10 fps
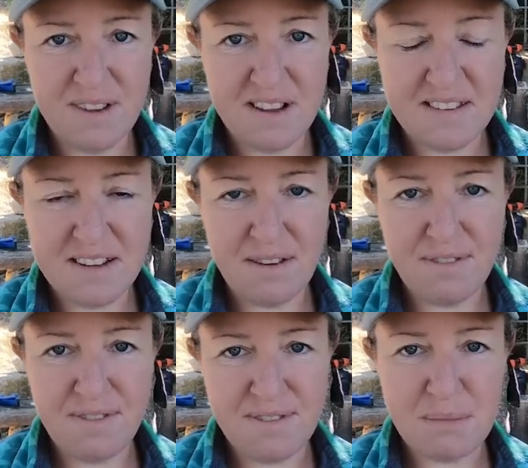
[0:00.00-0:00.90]

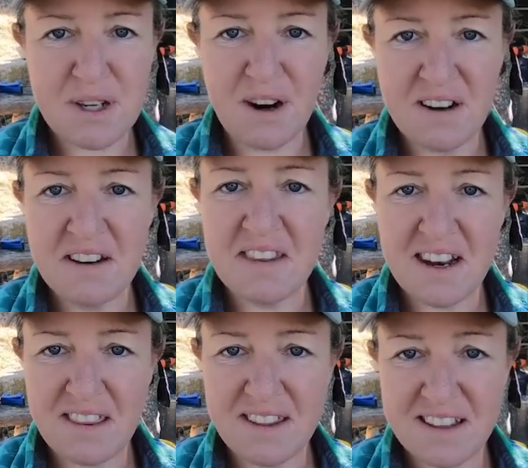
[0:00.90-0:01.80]
stuff from the garden
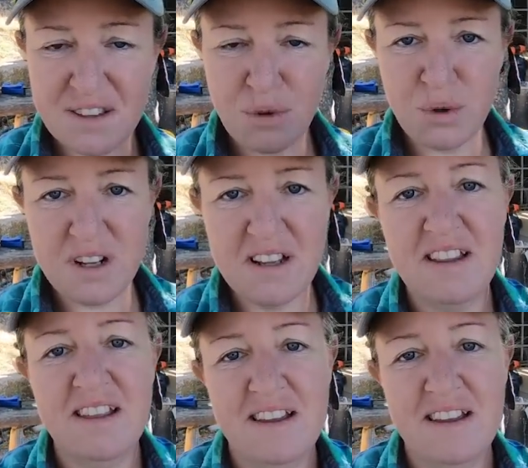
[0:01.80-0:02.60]
that I think is cool.